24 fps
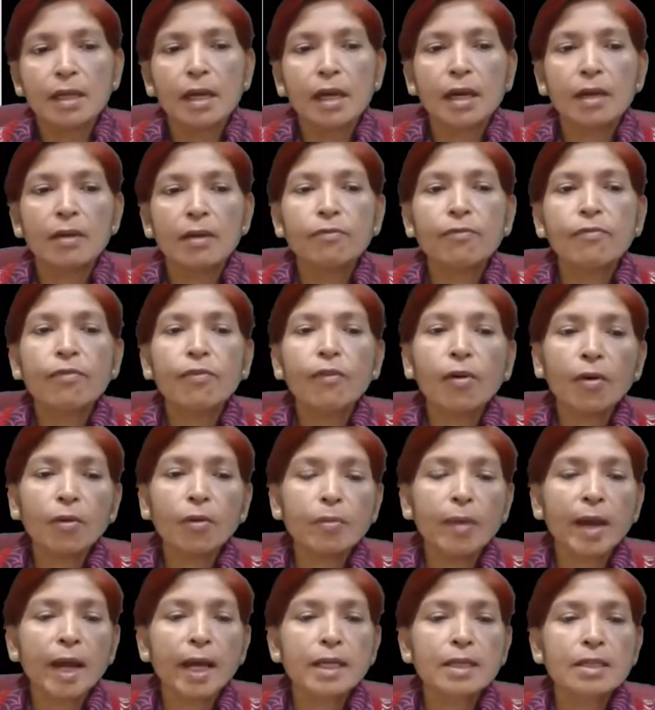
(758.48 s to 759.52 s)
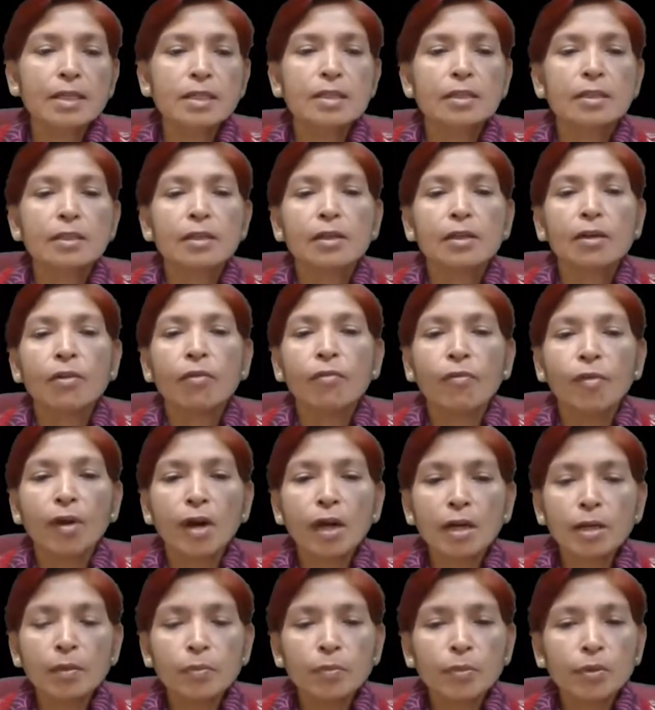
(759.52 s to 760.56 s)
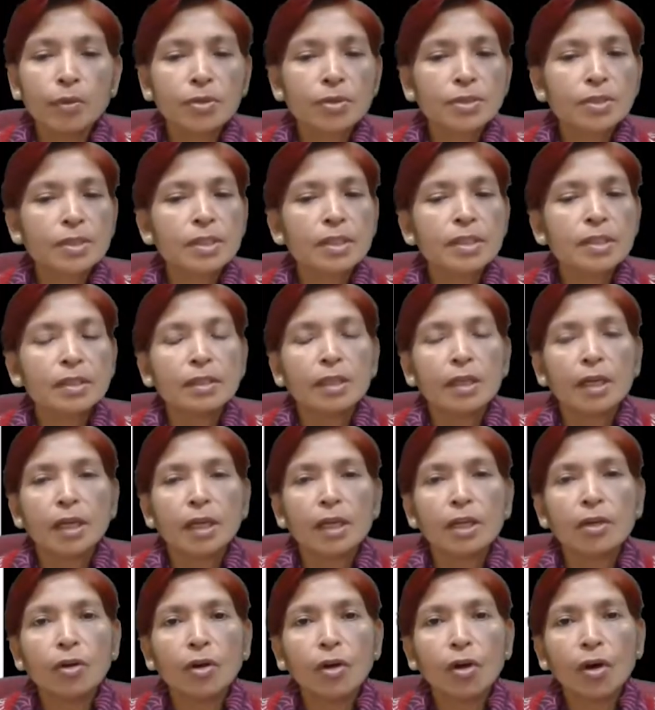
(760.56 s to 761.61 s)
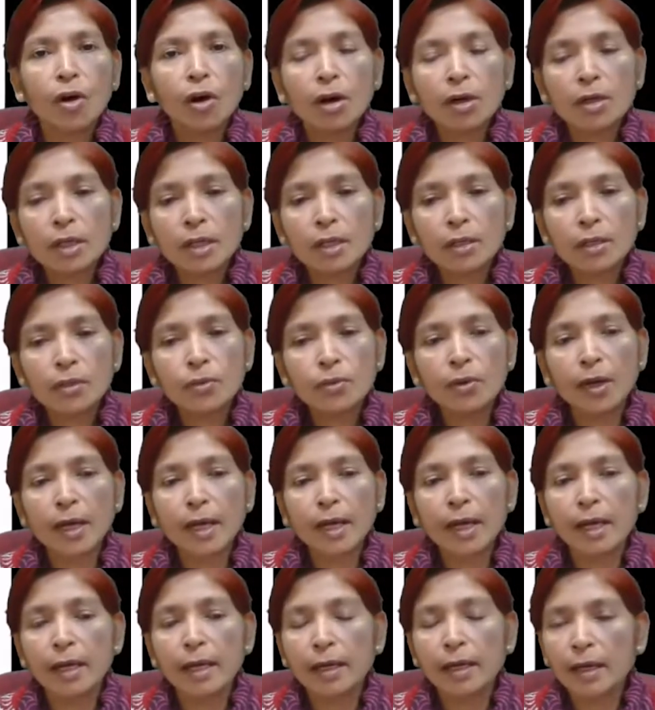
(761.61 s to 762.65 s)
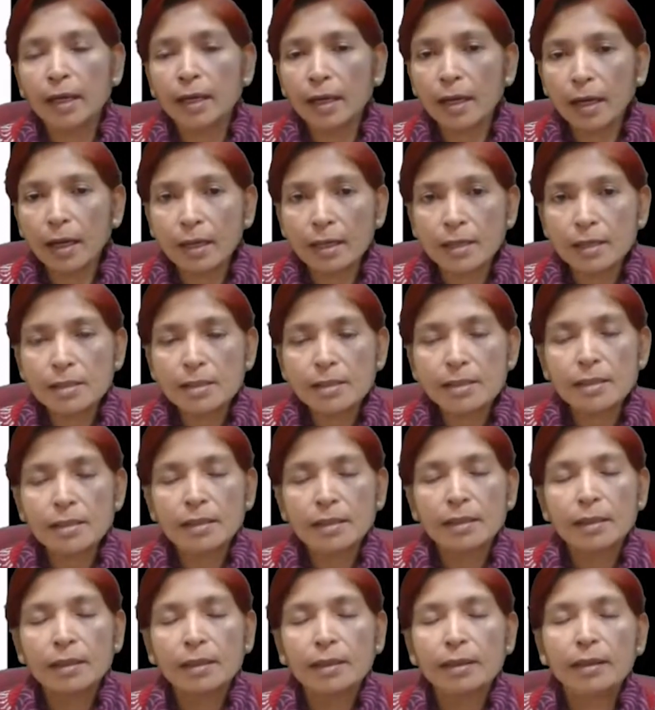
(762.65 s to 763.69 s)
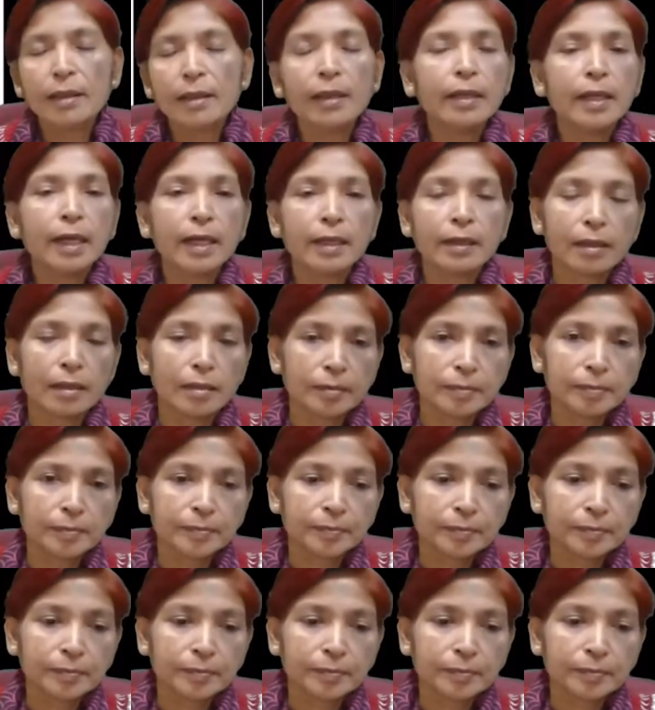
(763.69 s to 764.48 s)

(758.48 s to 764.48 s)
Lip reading: and format workbooks in order to analyze the data.